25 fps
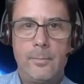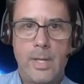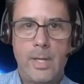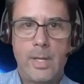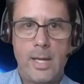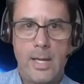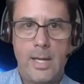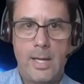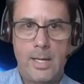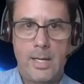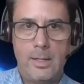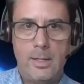
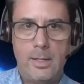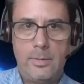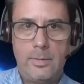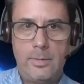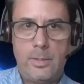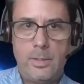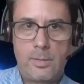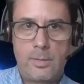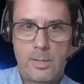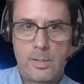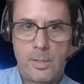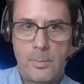and
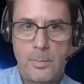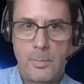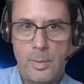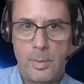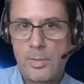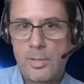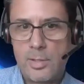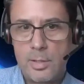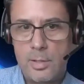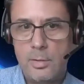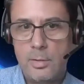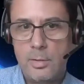you're
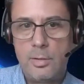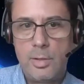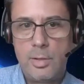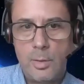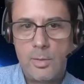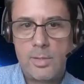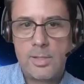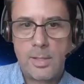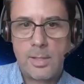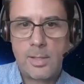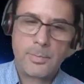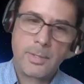supposed to
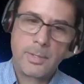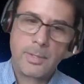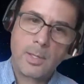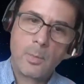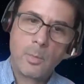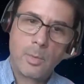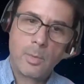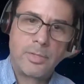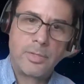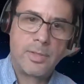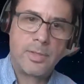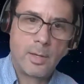do something
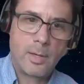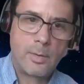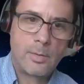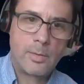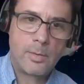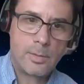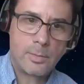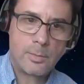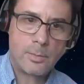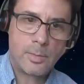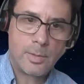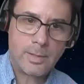with
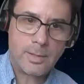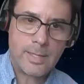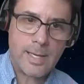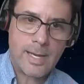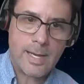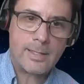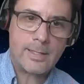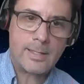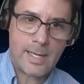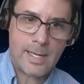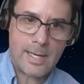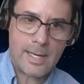
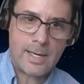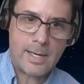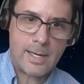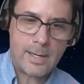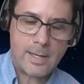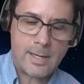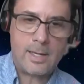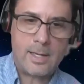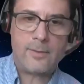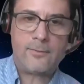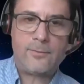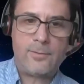that
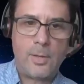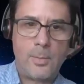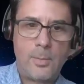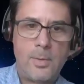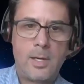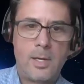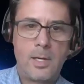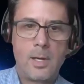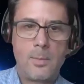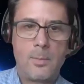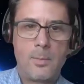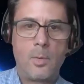data if you
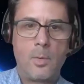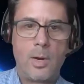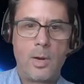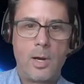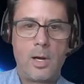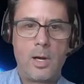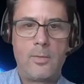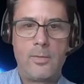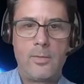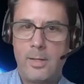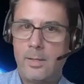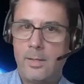become
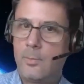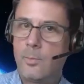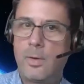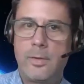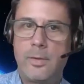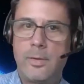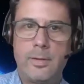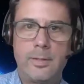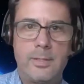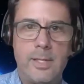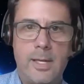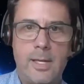aware of it,
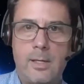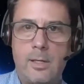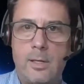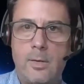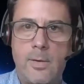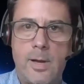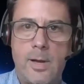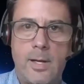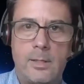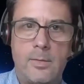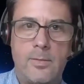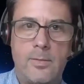whether take
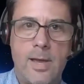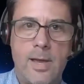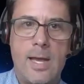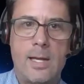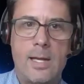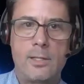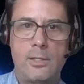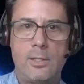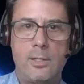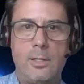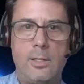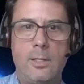corrective
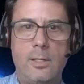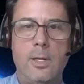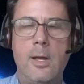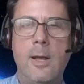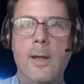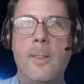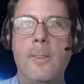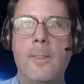action,